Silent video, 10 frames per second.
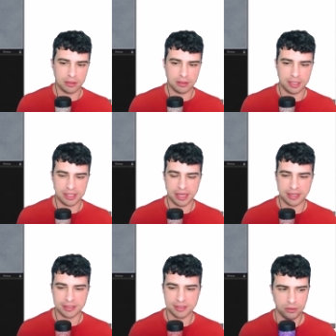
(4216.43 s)
Lightning
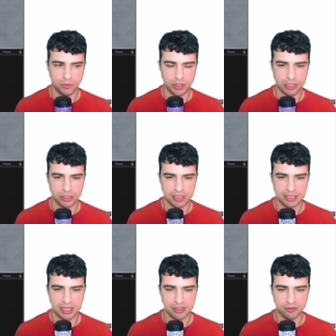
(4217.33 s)
Axe. We cannot
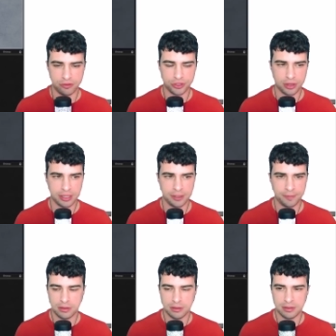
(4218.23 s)
attack, unfortunately.
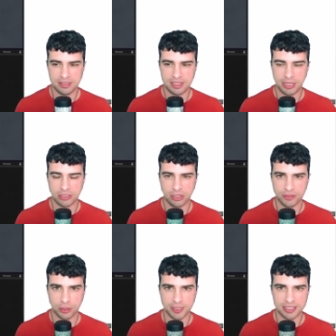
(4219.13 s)
This is a battle of
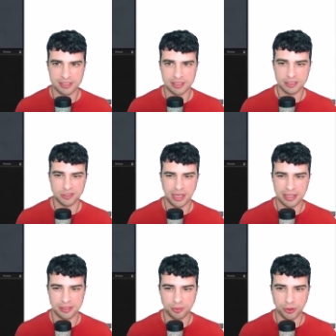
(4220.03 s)
top decks
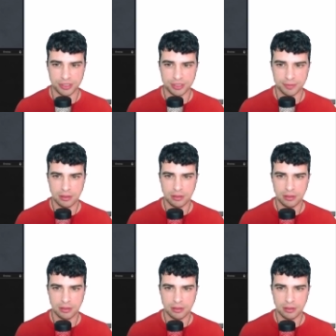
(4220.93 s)
at this point.